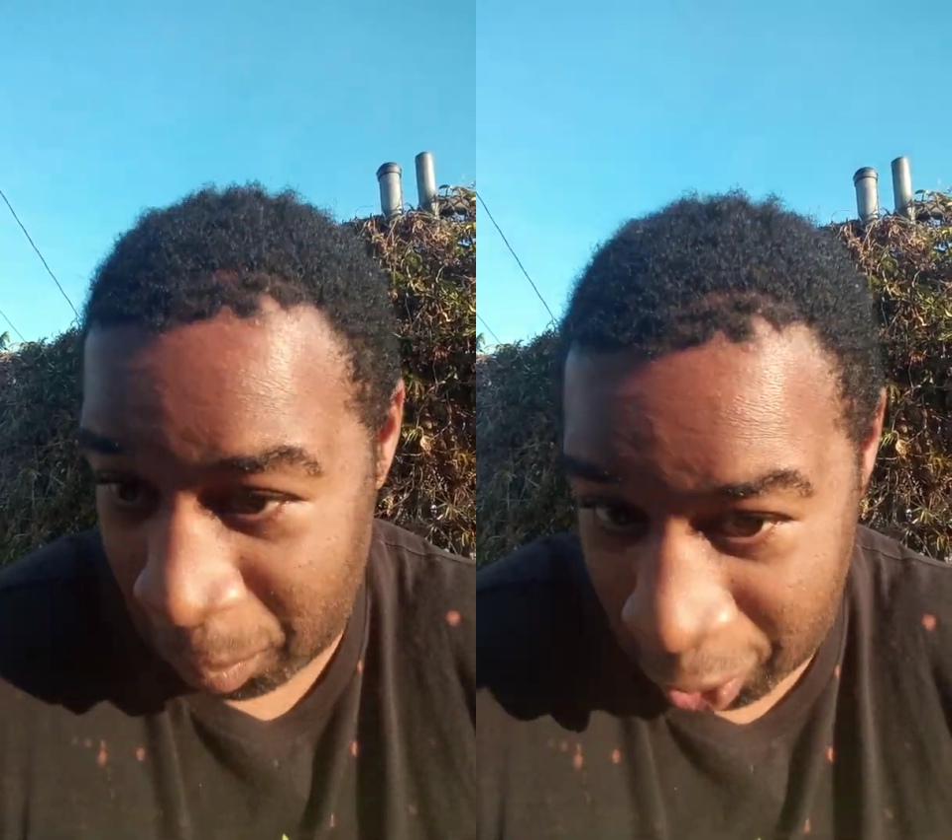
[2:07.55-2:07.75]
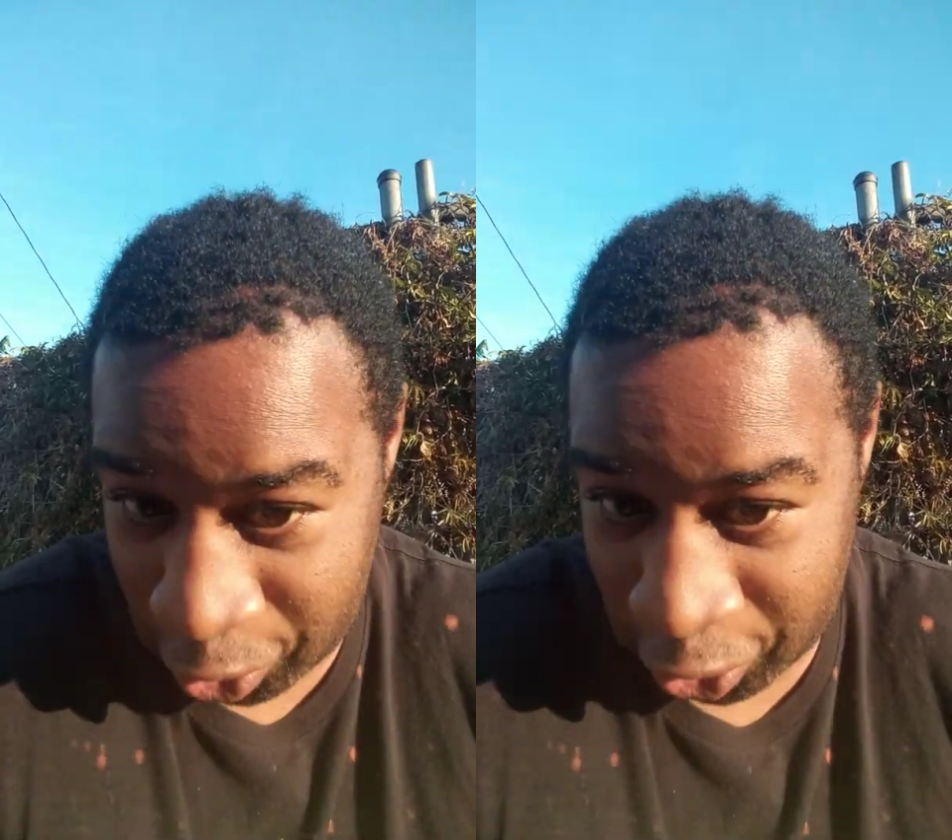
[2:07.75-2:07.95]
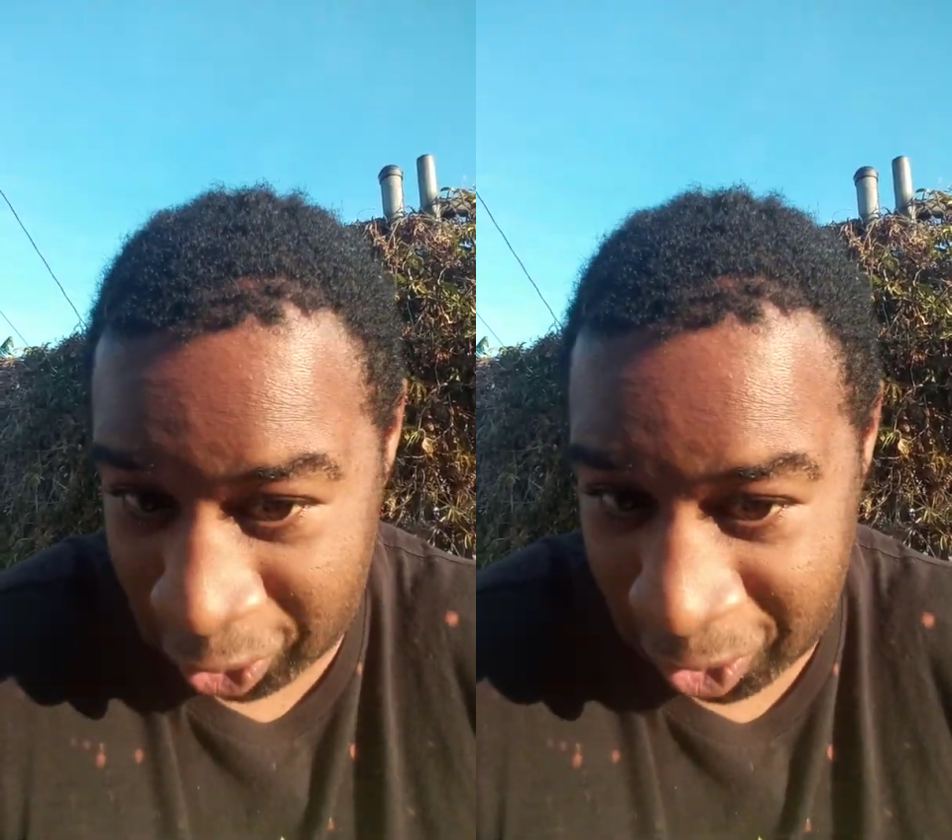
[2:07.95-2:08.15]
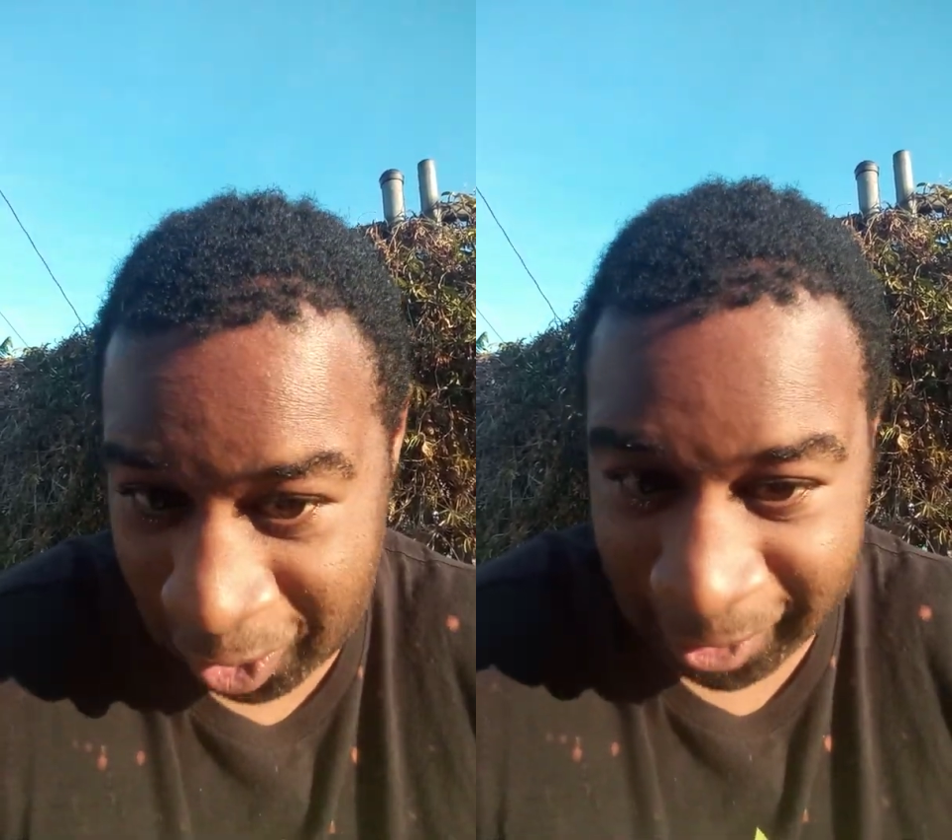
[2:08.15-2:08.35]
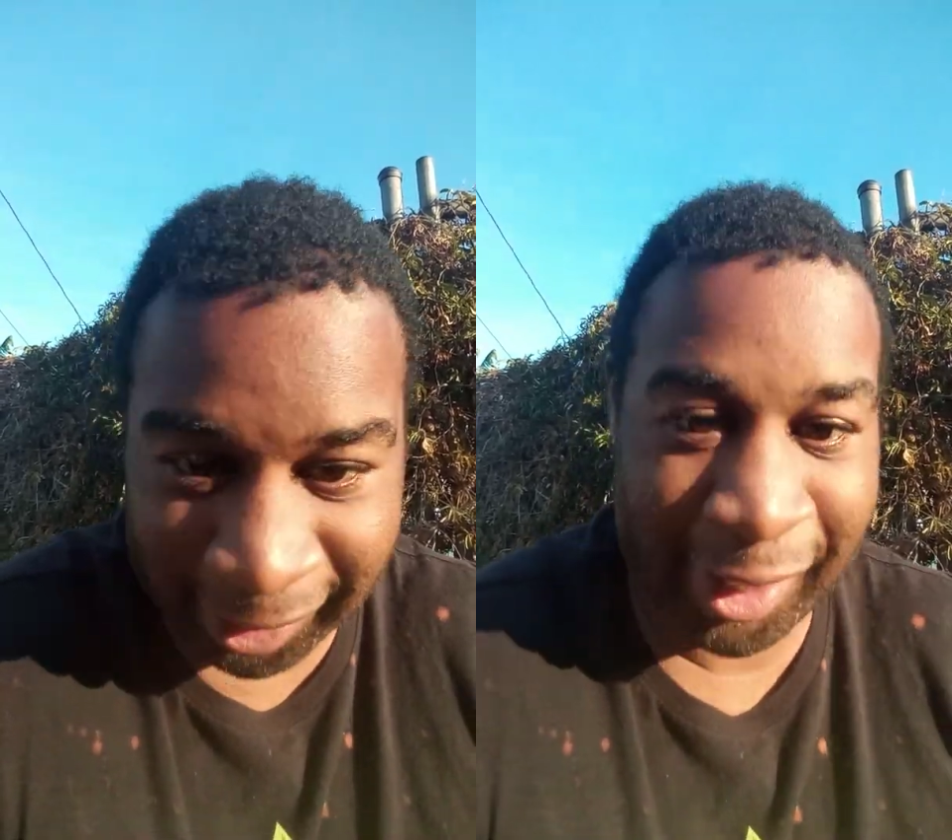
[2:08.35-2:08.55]
martial
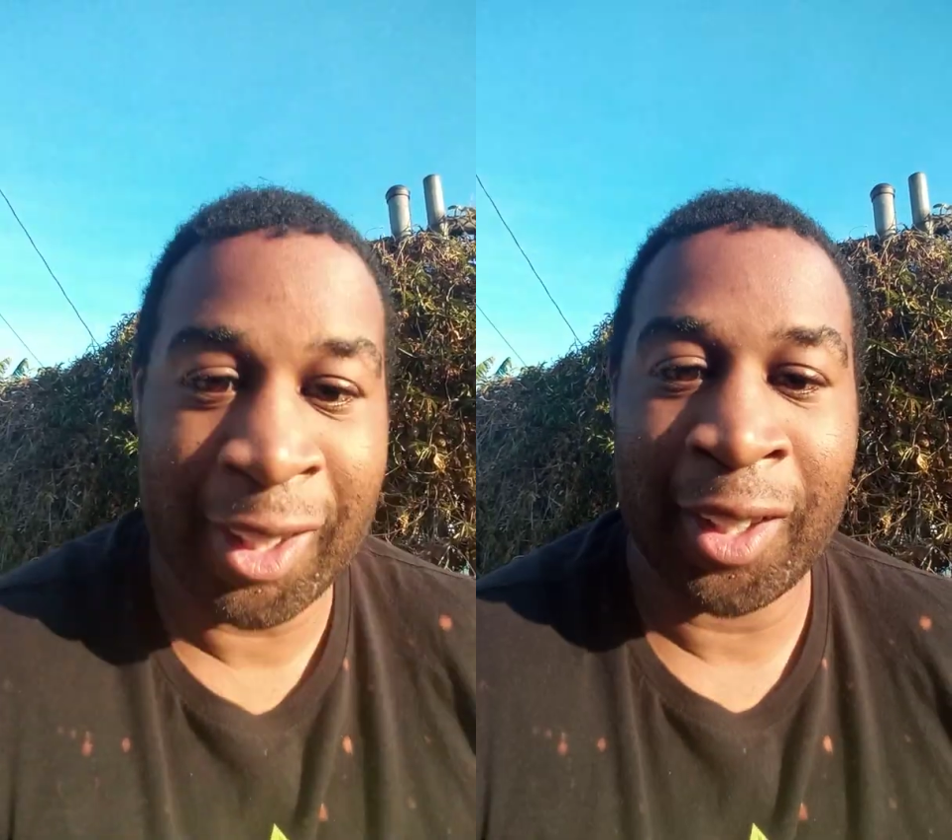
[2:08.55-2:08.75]
arts